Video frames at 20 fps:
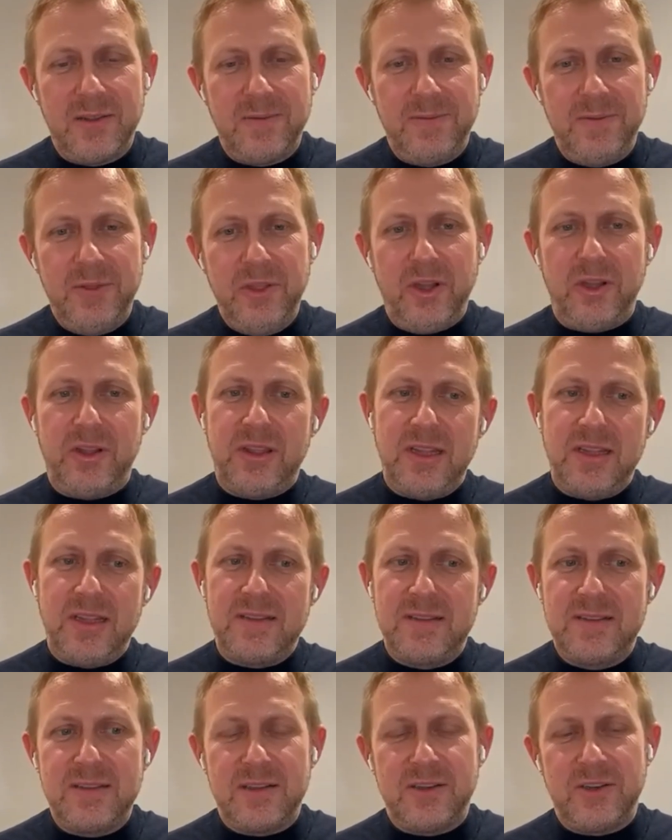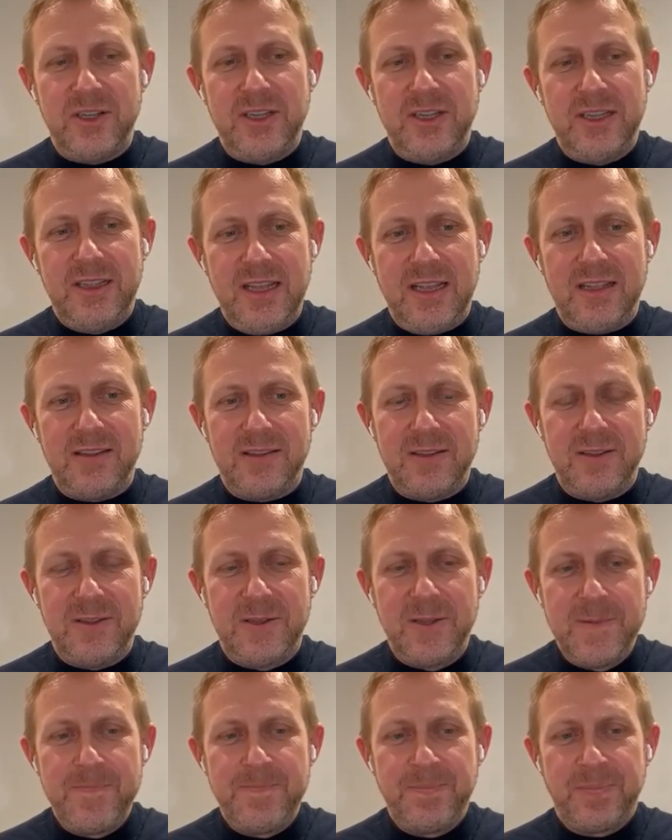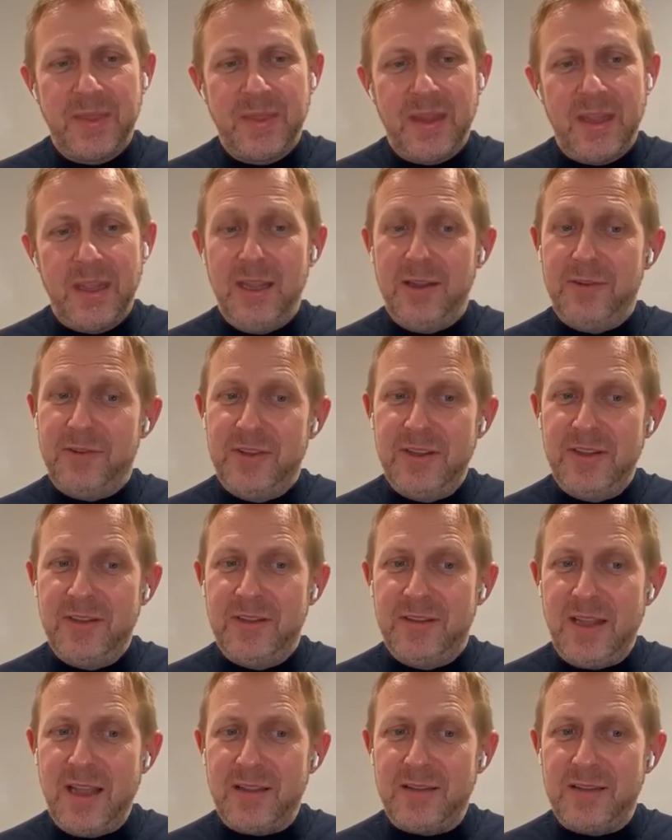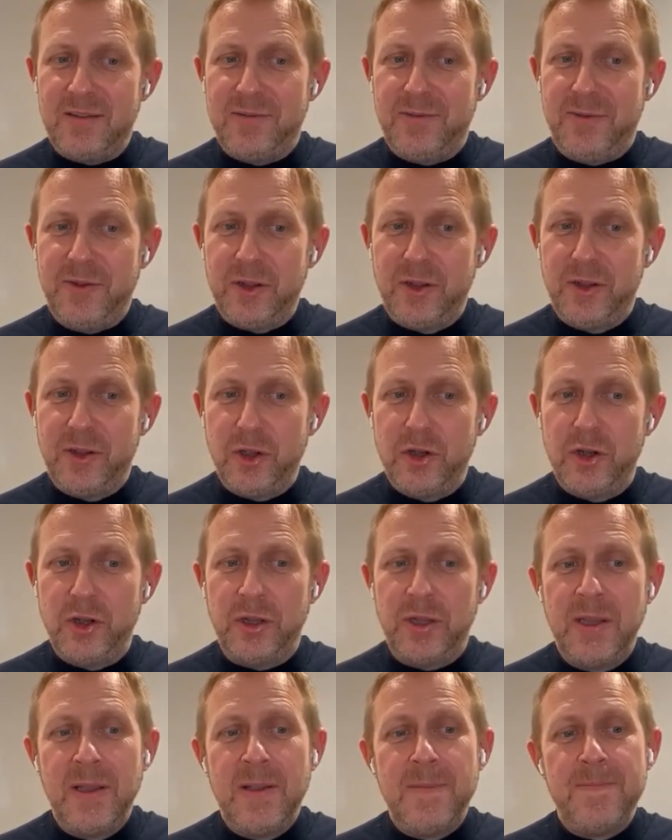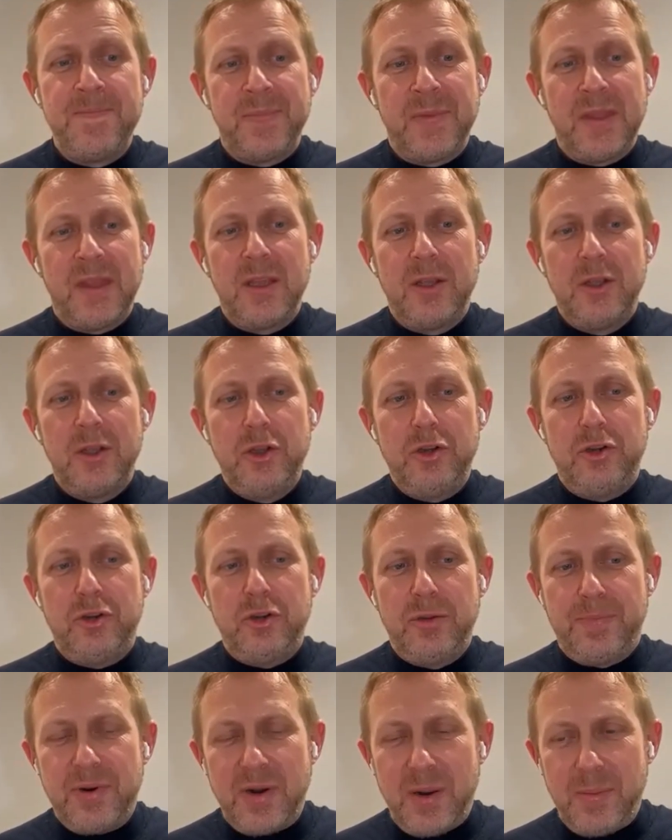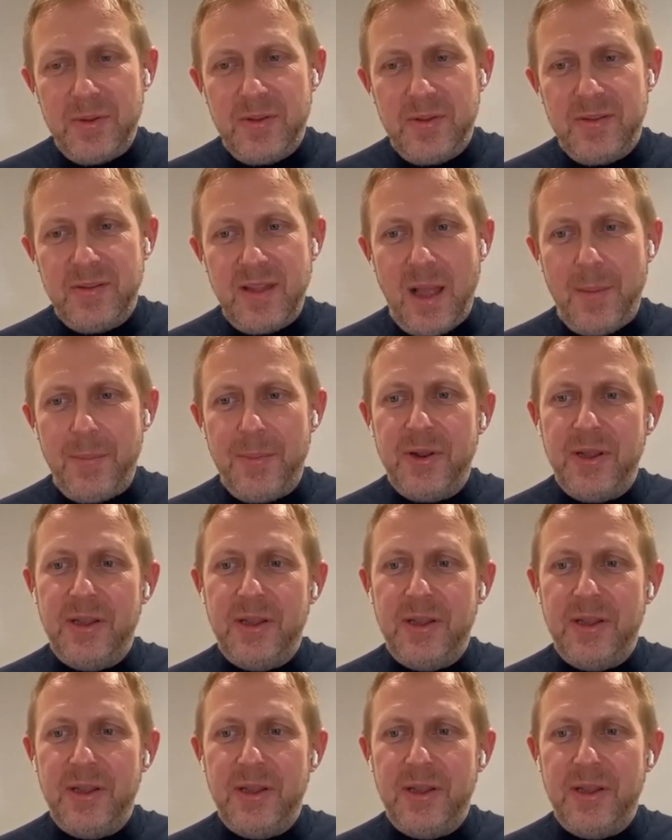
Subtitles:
not necessarily if this doesn't feel good, you should probably stop it.